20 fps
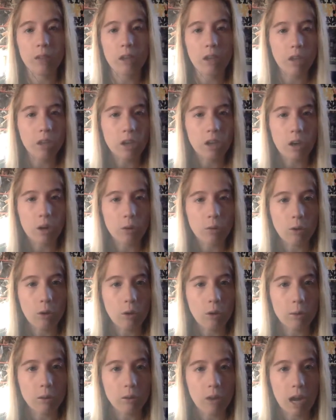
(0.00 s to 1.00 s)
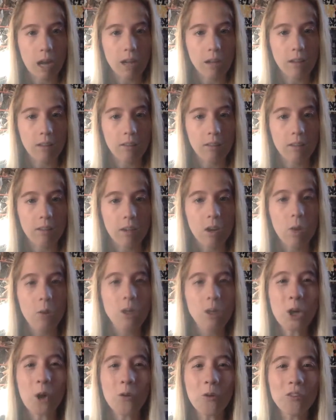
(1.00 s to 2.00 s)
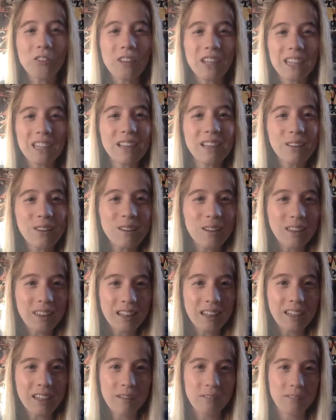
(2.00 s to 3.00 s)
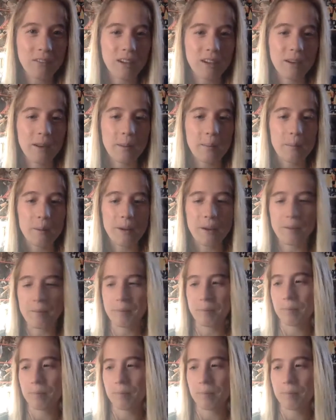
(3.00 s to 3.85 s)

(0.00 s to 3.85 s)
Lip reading: Roman Reigns, which hopefully they do something different, but